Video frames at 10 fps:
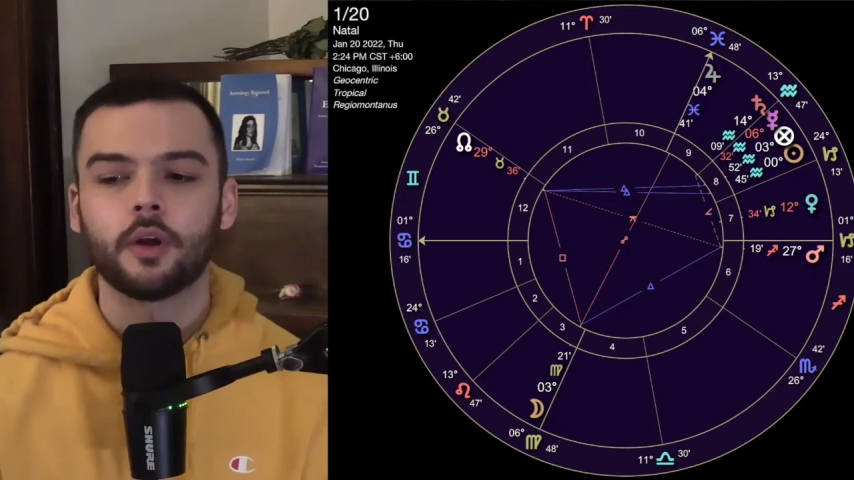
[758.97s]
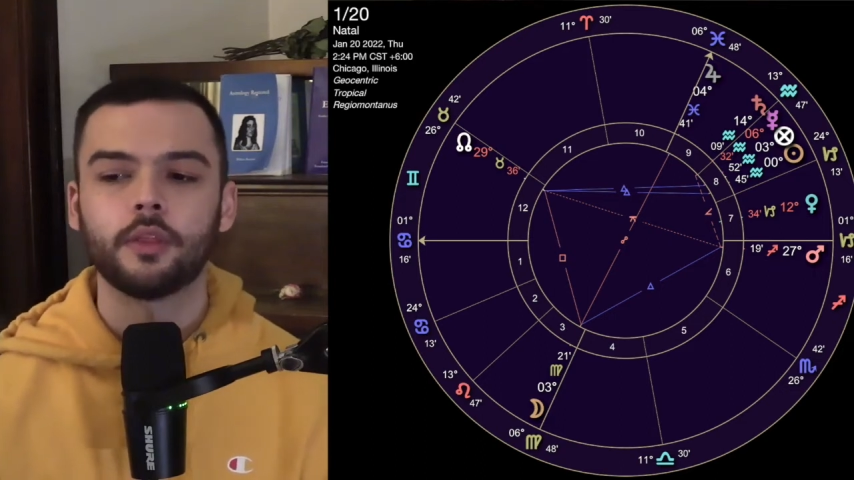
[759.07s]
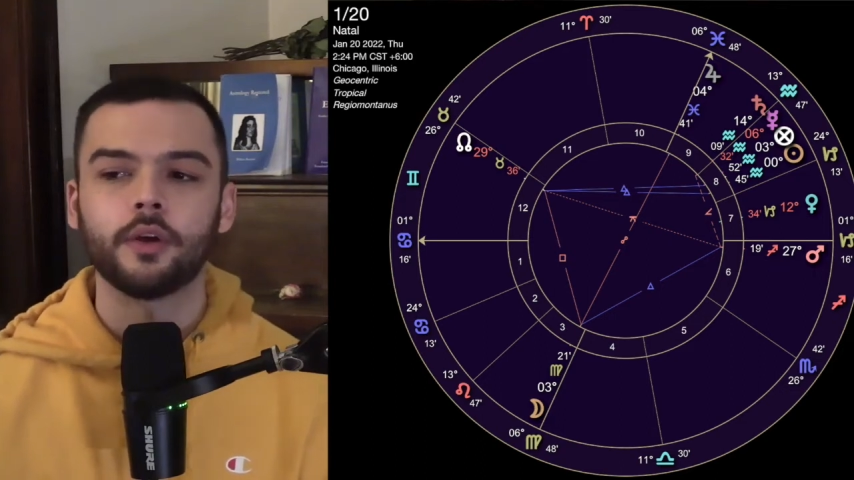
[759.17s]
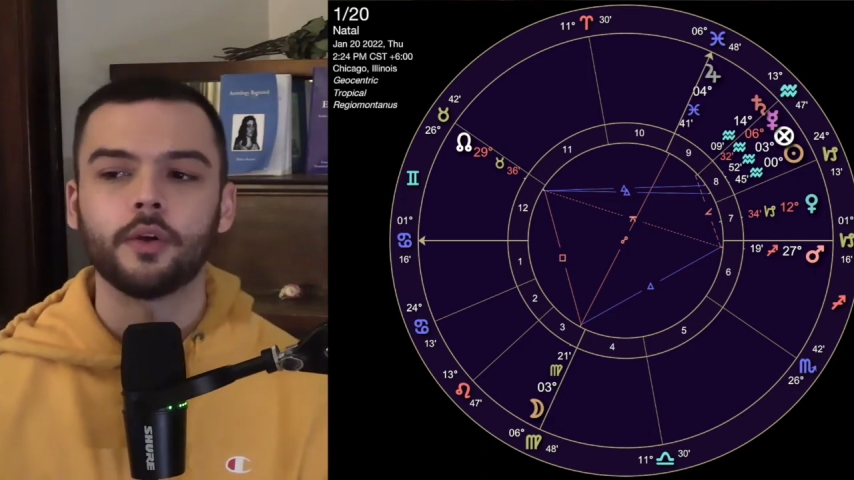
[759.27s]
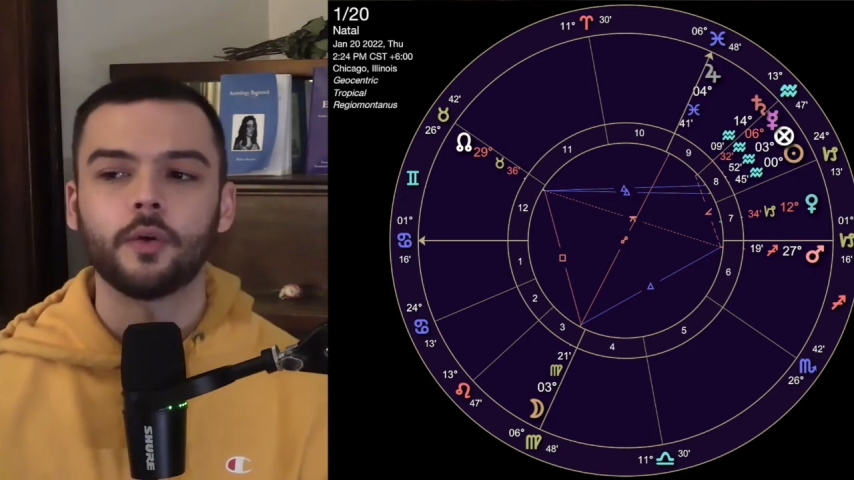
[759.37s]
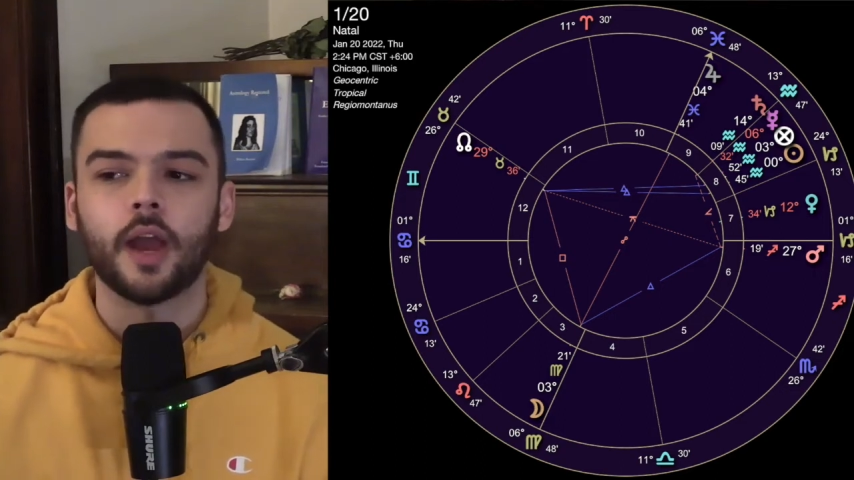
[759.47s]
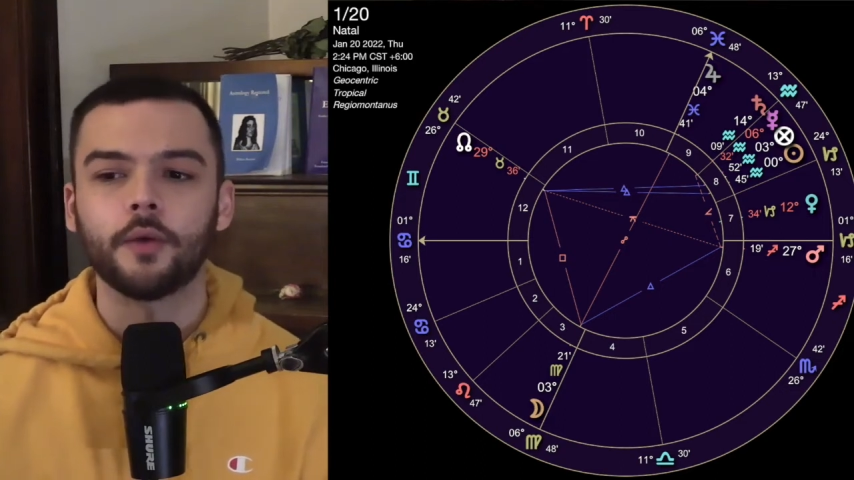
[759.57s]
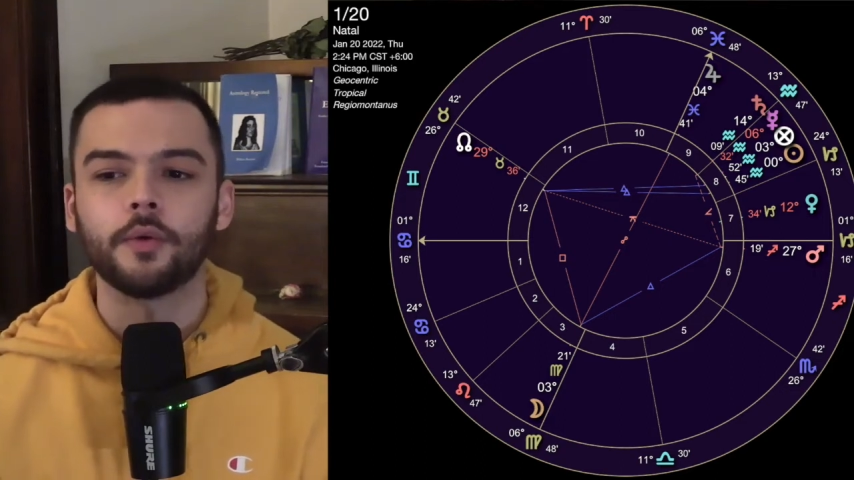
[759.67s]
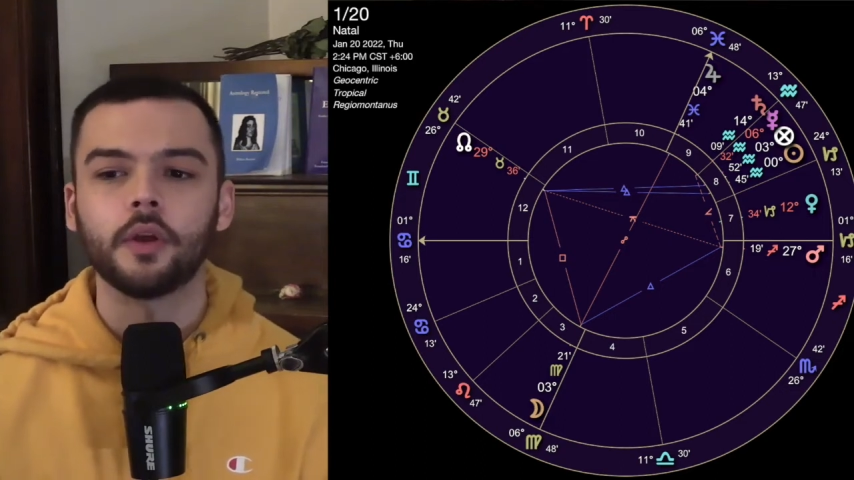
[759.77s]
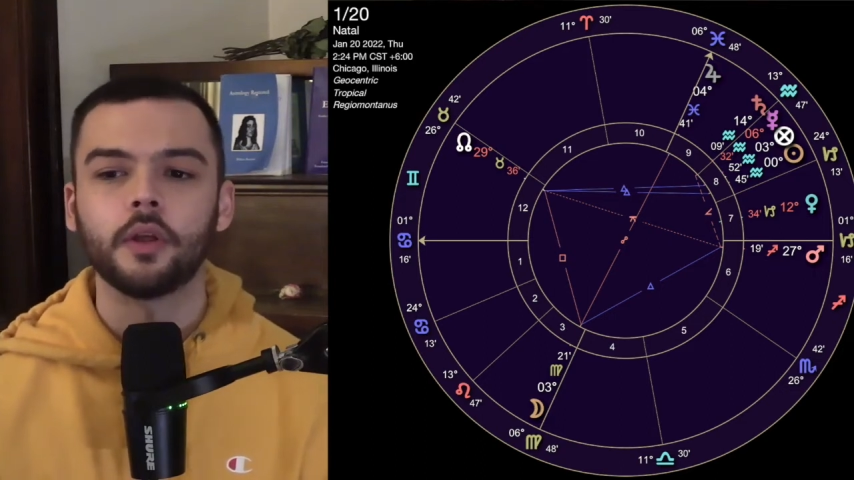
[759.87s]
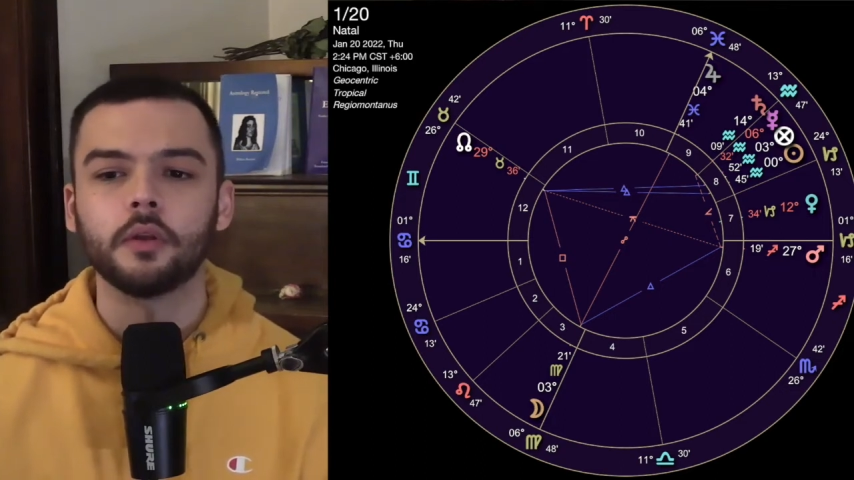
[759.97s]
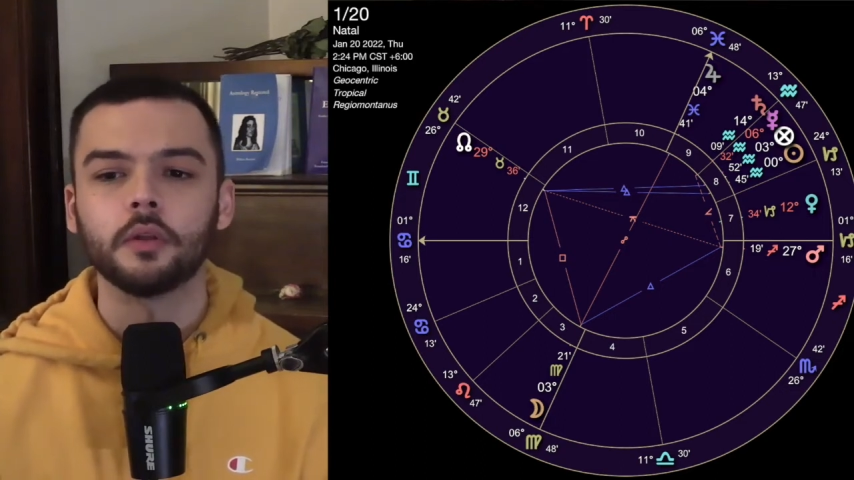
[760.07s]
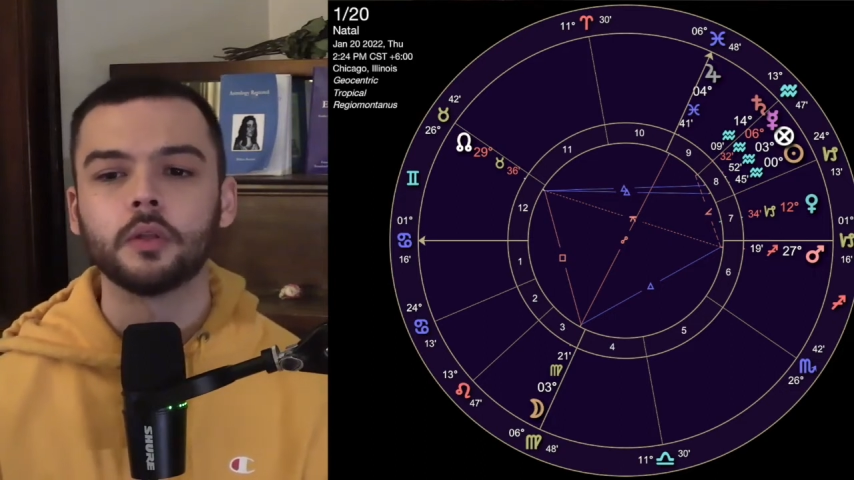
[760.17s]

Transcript: although I would